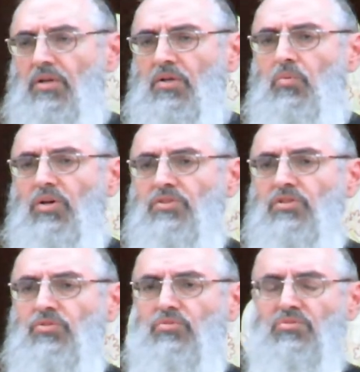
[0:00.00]
he
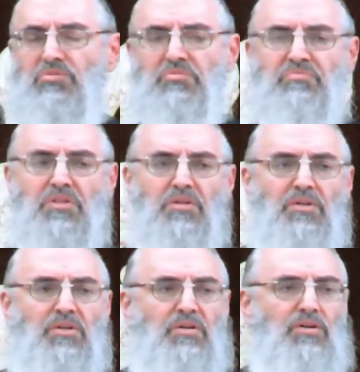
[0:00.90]
wanted to
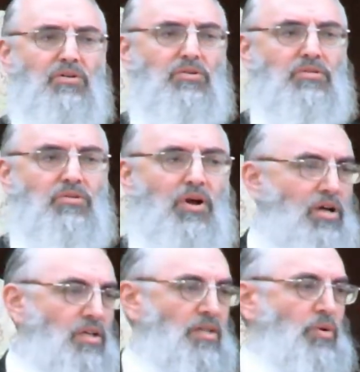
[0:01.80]

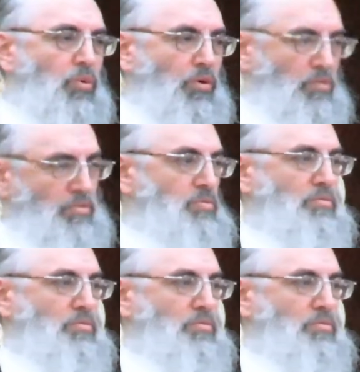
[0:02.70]
conquer the world.